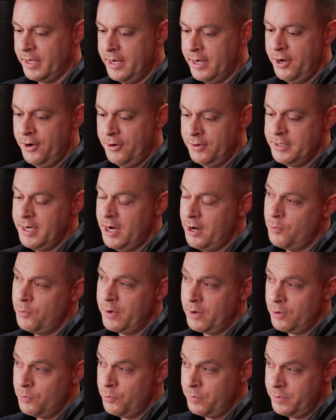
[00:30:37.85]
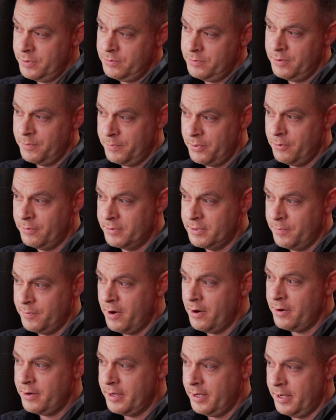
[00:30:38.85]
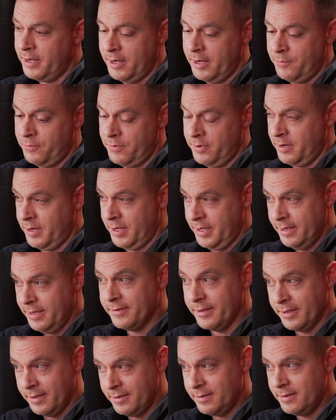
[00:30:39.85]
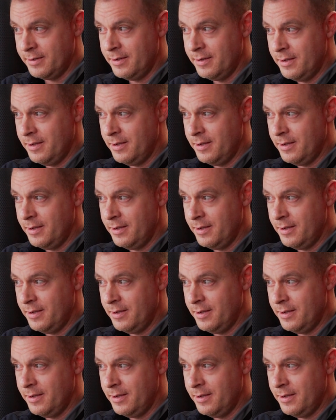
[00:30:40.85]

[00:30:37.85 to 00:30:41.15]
Like here's how we're going to approach the market and we're going to kill it.